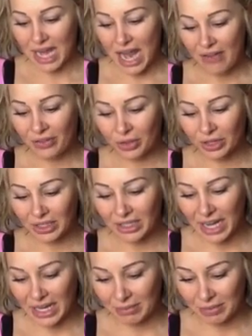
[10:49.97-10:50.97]
After the
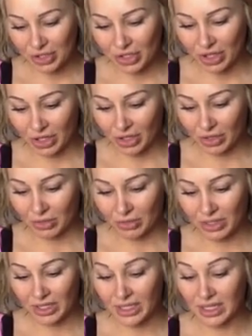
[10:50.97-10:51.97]
game show,
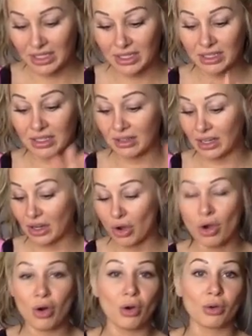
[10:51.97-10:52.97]
it gets into like a
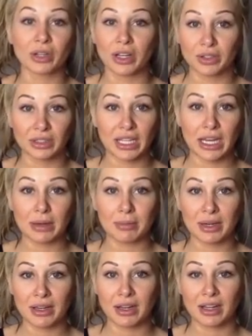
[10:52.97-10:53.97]
whole nother thing
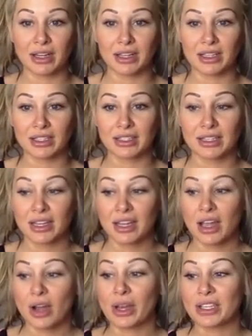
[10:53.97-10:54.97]
because,
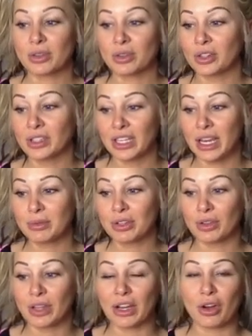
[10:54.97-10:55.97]
okay, so during the game
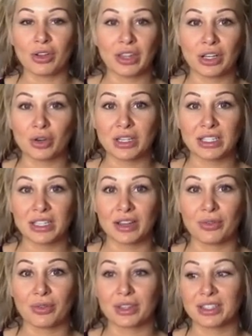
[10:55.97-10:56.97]
show, like all that crazy
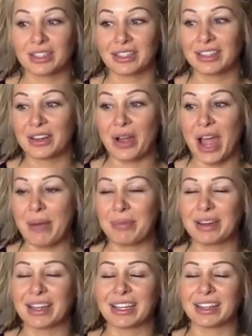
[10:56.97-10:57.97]
stuff was,
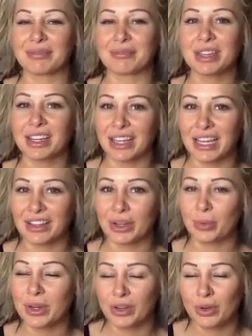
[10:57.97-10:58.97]
happening. And me and Ink, like,
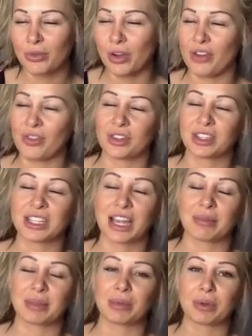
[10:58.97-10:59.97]
we goof off all the
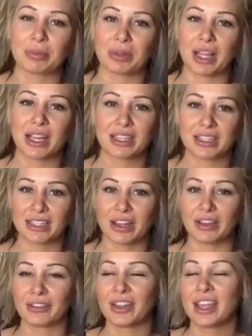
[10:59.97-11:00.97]
time, like we play and
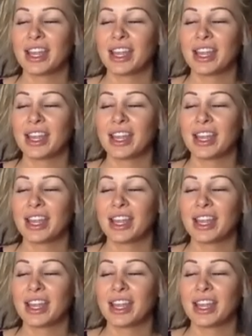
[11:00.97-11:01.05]
stuff.